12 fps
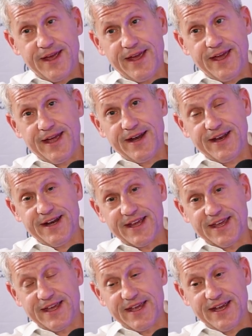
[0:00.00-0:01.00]
And
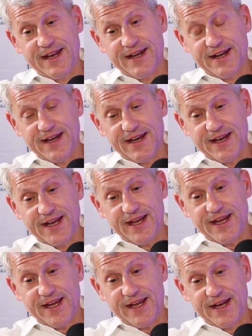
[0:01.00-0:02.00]
in
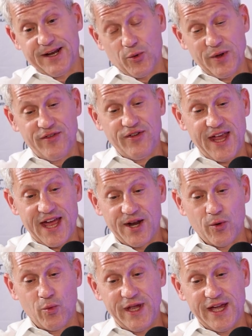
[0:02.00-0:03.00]

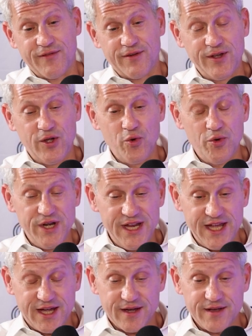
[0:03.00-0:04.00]
Louisiana, we have a
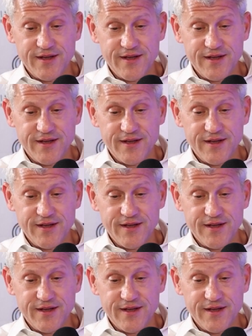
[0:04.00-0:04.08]
unique